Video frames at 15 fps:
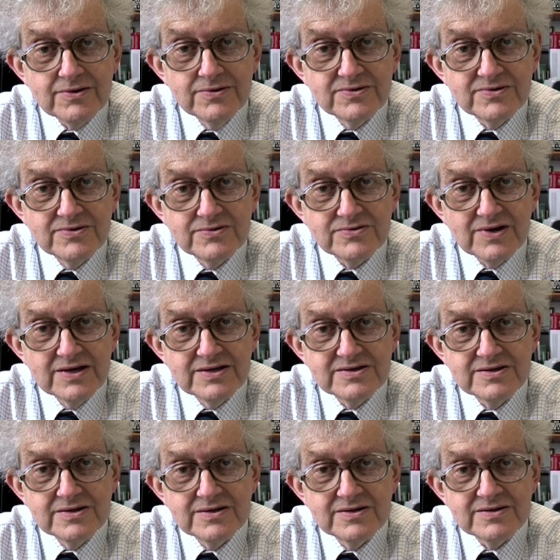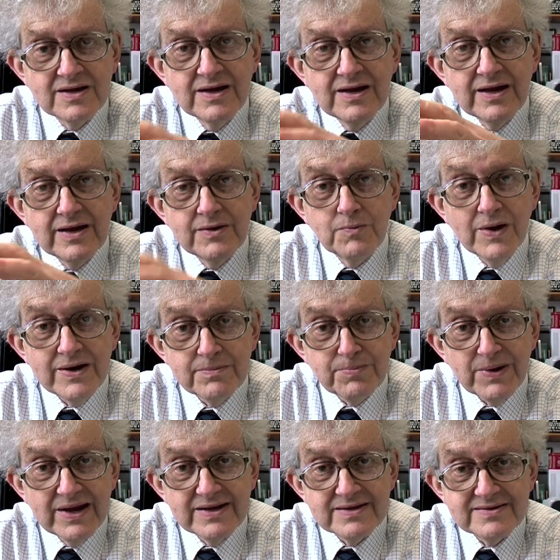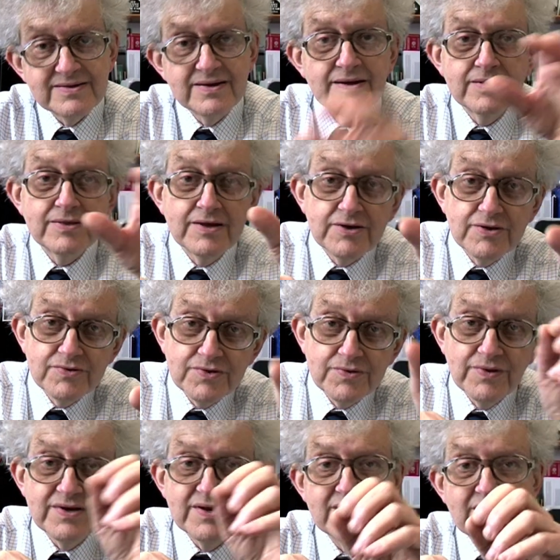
concentrations in one place than you do in